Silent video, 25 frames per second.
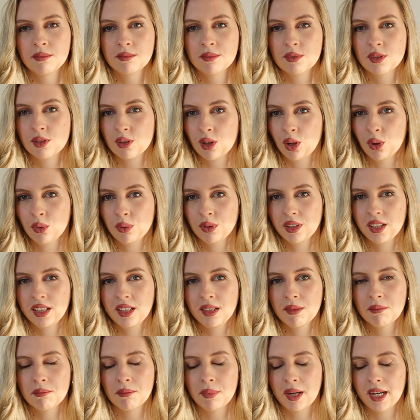
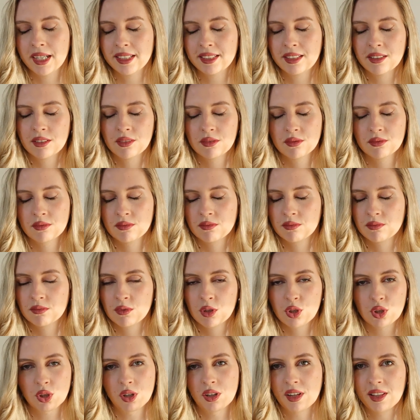slowly but
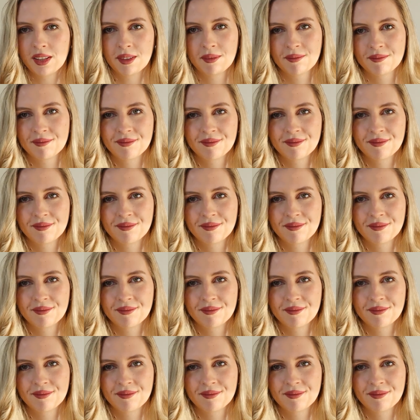surely.